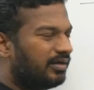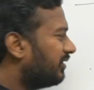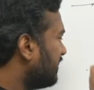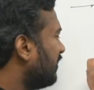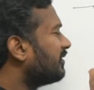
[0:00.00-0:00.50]

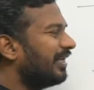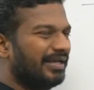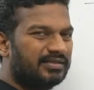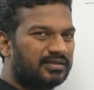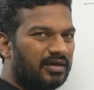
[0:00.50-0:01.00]
This is
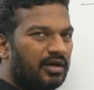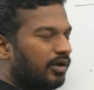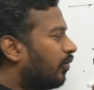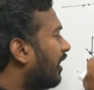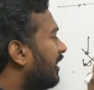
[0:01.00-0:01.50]
useless.
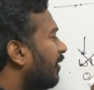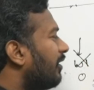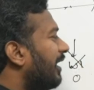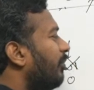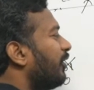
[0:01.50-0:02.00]
Whatever
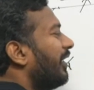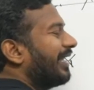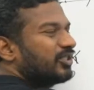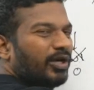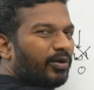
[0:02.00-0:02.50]
W2
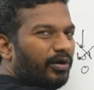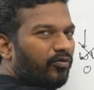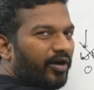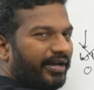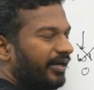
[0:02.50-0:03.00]
next you are going to
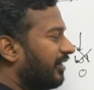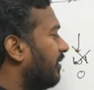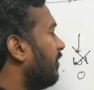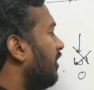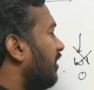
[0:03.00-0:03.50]
find it
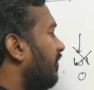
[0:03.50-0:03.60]
up.